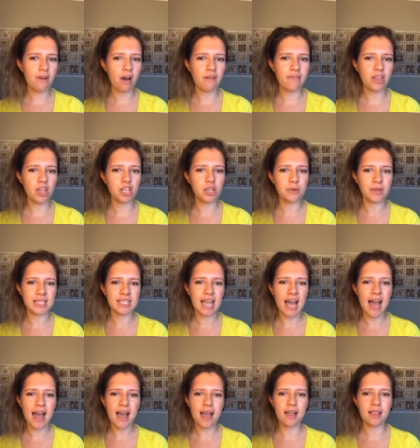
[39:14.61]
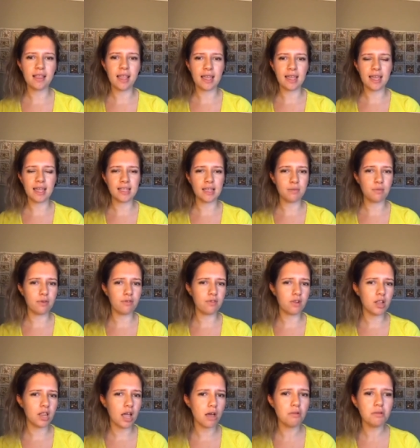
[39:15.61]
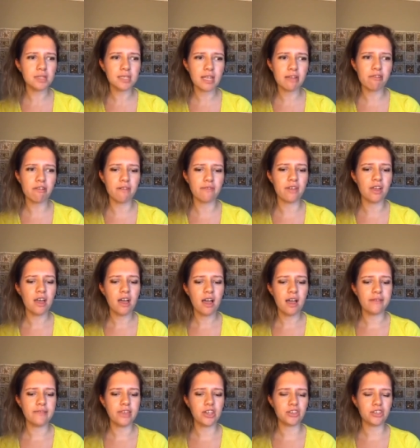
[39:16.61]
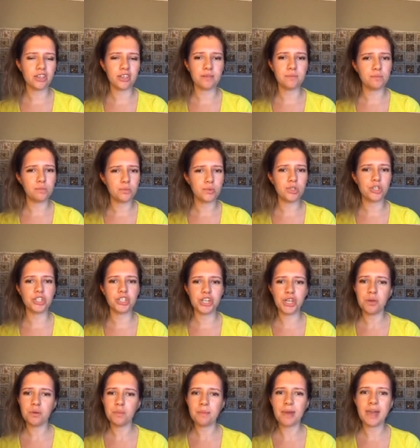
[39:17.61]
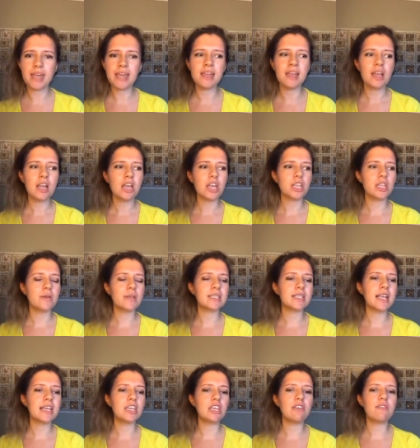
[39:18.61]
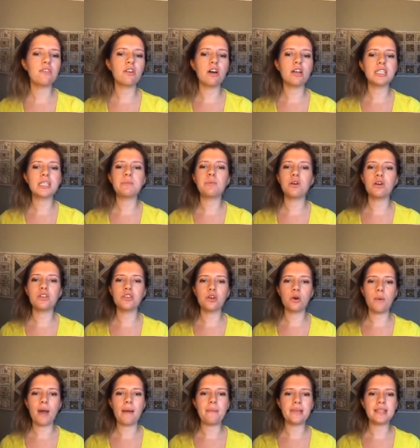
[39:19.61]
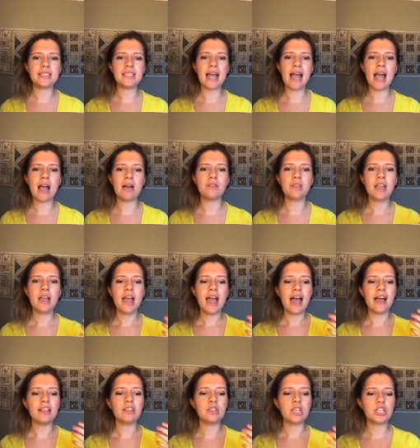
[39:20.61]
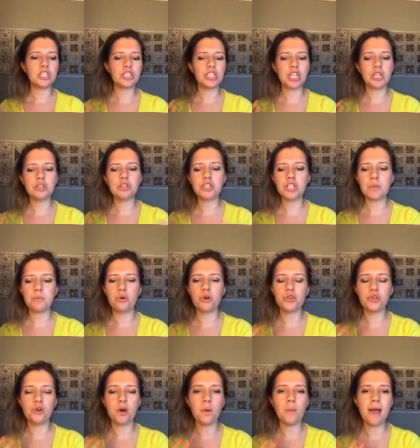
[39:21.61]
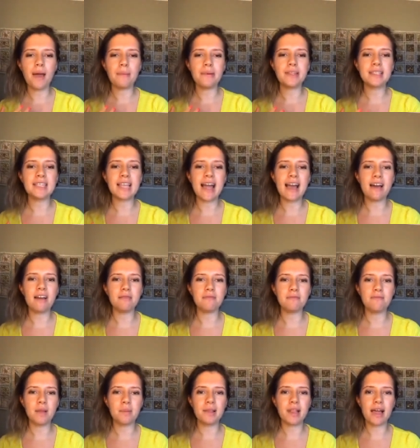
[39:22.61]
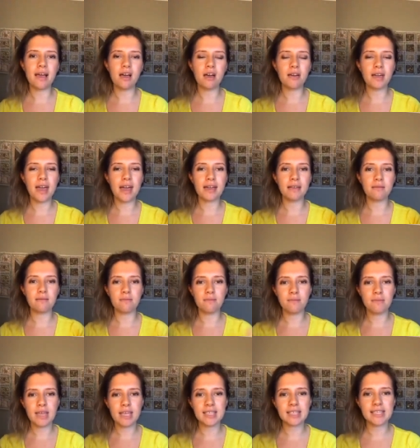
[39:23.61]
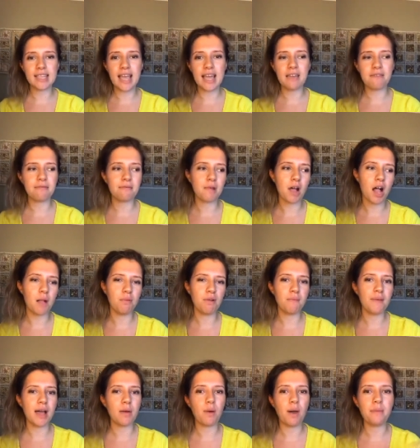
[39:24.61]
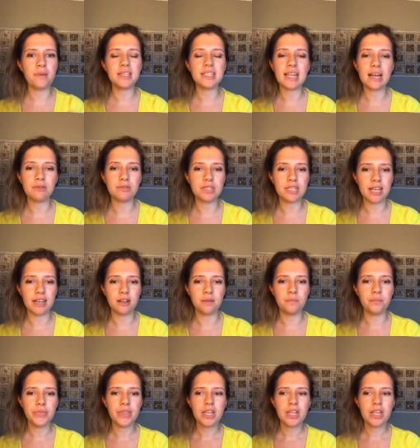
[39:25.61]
Are they going to attack? Like, can I move closer? Or are they going to shoot me? You know, it's like you've got to put your weapon down. And as soon as you put your weapon down, they'll be like, okay, it's safe. I'll put my weapon down too.